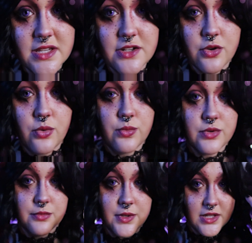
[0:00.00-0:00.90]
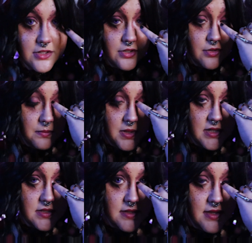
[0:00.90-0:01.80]
the inner corner? We can do a
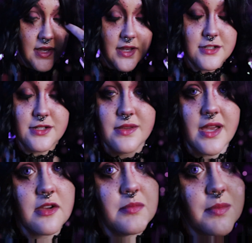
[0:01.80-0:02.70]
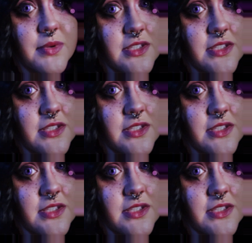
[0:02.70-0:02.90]
bit there too, that can be a